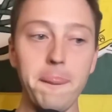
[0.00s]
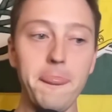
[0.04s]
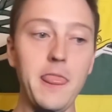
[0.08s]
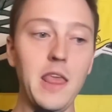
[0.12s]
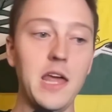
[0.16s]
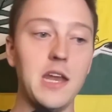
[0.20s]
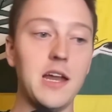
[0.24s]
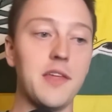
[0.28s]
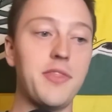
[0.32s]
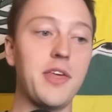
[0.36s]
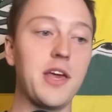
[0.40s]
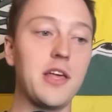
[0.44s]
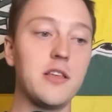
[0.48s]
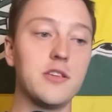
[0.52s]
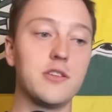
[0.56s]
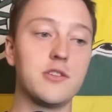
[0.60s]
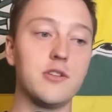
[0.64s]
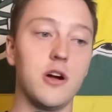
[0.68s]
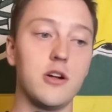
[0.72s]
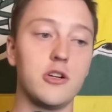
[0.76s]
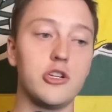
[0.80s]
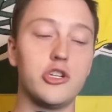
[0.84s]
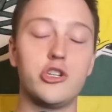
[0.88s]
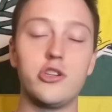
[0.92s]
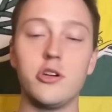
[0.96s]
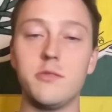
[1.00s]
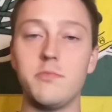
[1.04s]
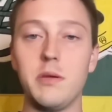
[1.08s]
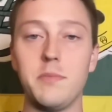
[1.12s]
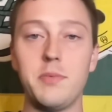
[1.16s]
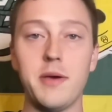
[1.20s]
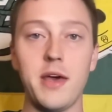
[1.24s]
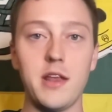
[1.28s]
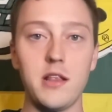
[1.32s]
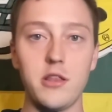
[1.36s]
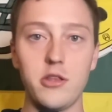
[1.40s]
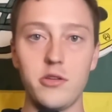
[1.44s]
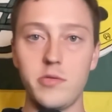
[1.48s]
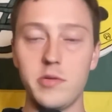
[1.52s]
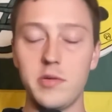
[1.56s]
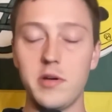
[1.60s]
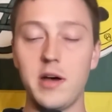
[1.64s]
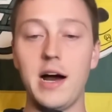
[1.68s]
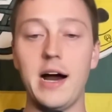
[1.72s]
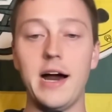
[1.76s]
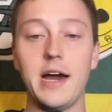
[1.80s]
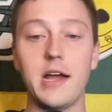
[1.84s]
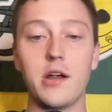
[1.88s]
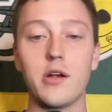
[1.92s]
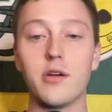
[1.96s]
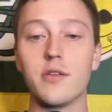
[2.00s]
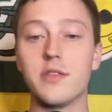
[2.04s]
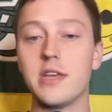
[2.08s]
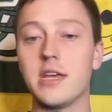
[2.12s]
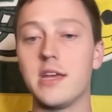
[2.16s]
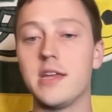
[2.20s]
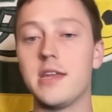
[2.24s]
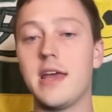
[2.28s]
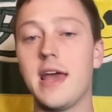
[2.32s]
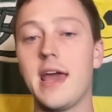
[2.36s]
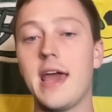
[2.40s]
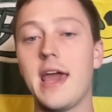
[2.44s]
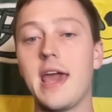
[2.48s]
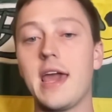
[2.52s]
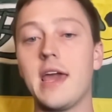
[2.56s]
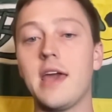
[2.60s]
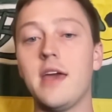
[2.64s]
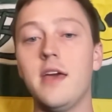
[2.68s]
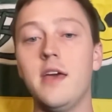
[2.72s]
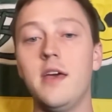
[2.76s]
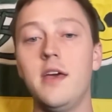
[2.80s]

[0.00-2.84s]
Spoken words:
And I think Lazard should be paid a little bit higher than a